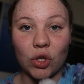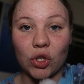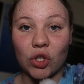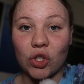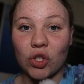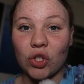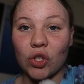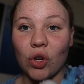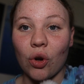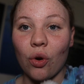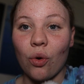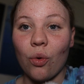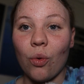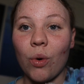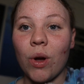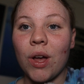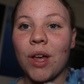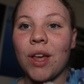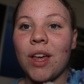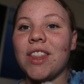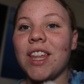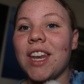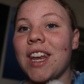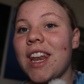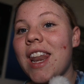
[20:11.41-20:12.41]
So
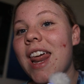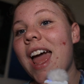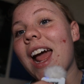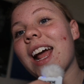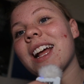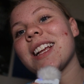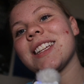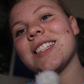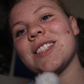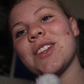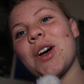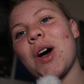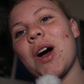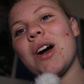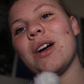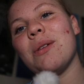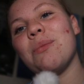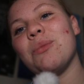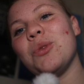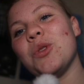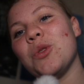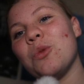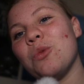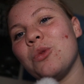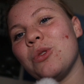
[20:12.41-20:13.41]
the next
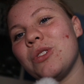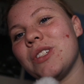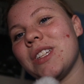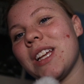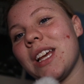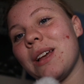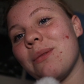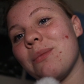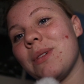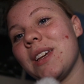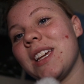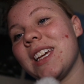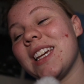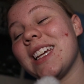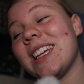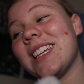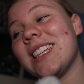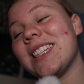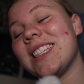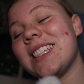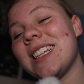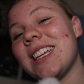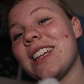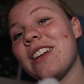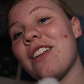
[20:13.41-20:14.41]
time you will see me
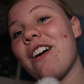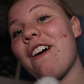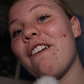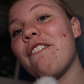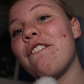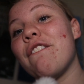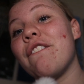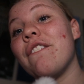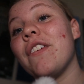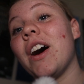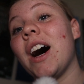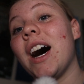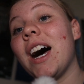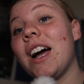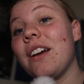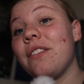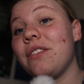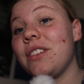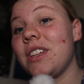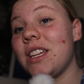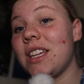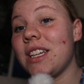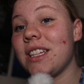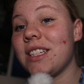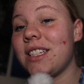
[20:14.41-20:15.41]
is in 5
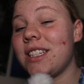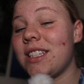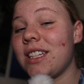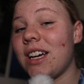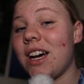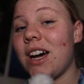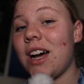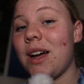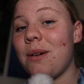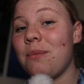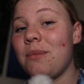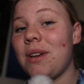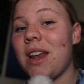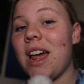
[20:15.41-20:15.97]
years' time.